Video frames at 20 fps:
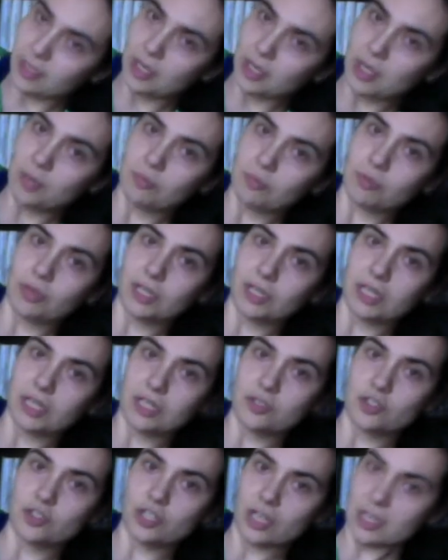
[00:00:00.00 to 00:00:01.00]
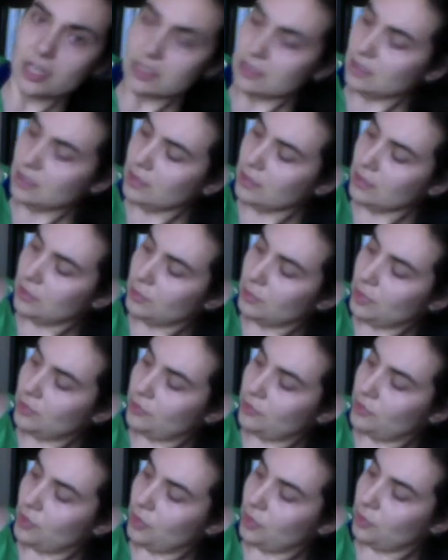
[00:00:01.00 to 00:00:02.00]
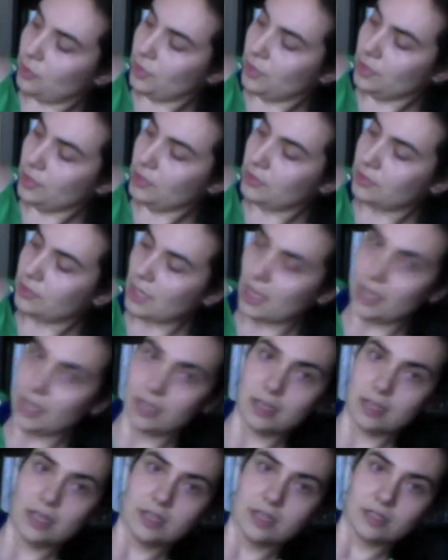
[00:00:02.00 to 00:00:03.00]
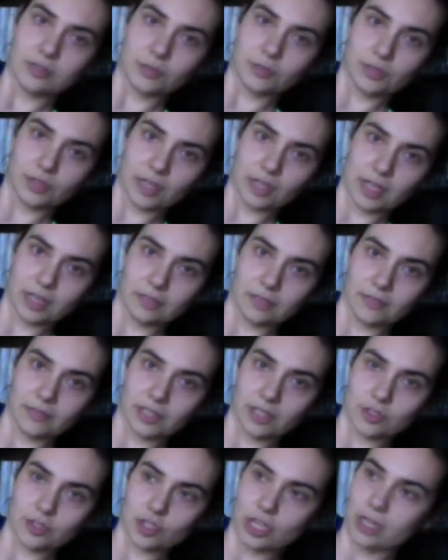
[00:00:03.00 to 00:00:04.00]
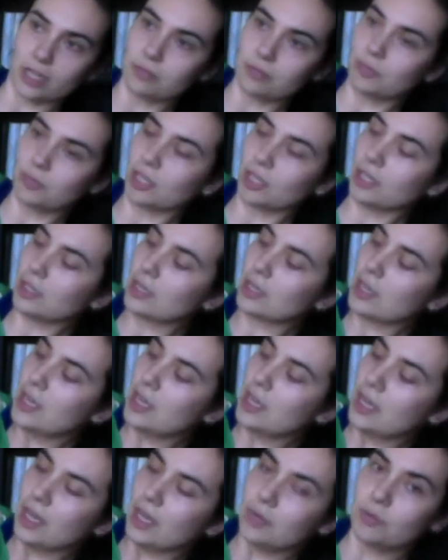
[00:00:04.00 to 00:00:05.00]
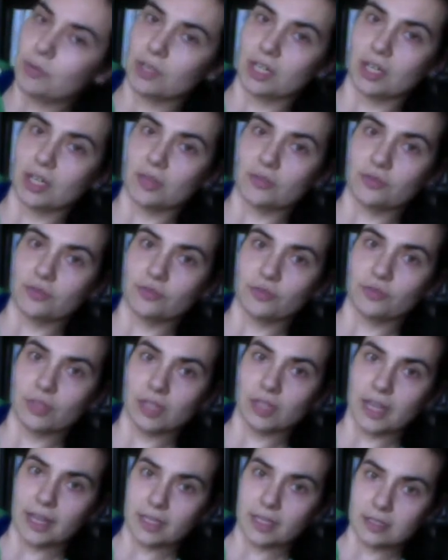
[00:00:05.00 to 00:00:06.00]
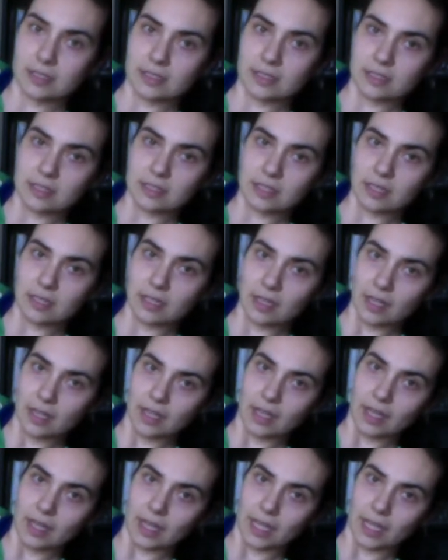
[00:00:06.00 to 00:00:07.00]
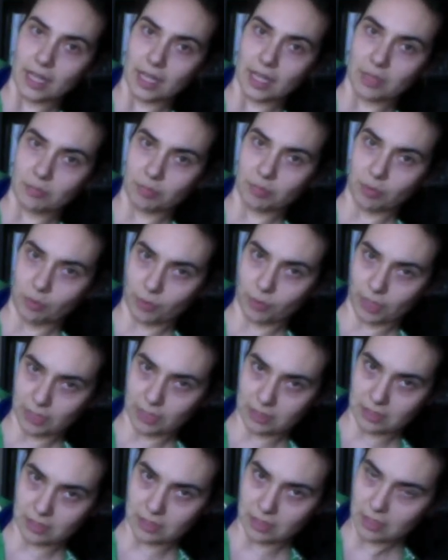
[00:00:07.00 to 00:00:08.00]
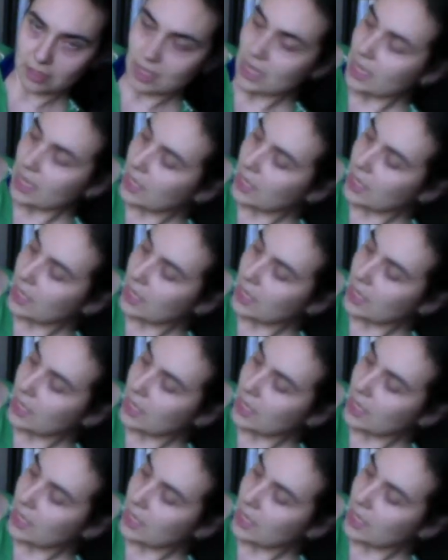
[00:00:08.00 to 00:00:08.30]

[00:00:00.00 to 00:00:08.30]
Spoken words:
bring it just a little bit forward, okay? So we look kind of like a check mark, and we're going to flex and point. If